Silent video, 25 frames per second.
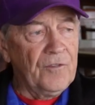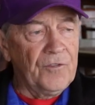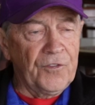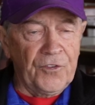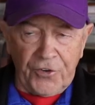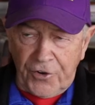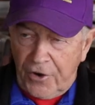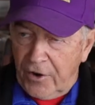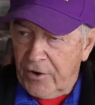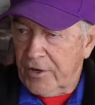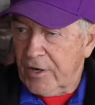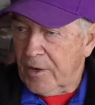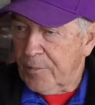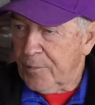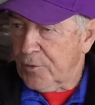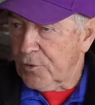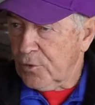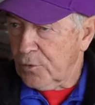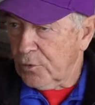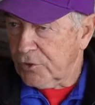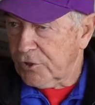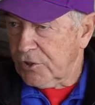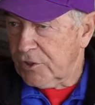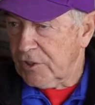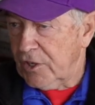grown up with
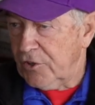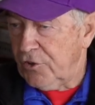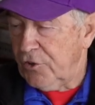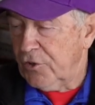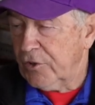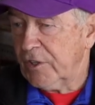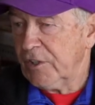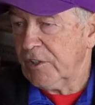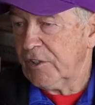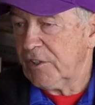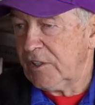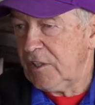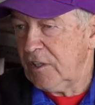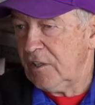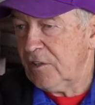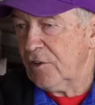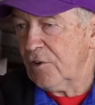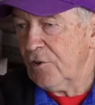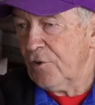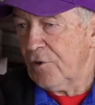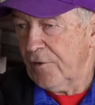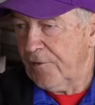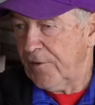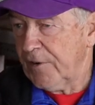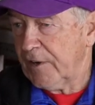horses and you can see the
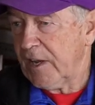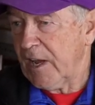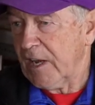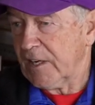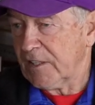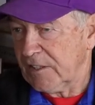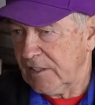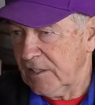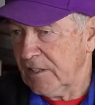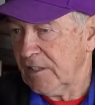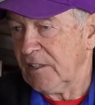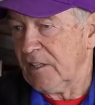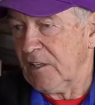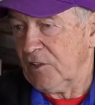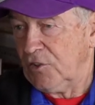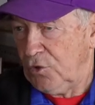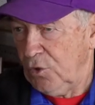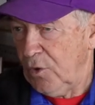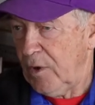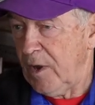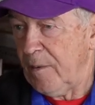horrific accidents that do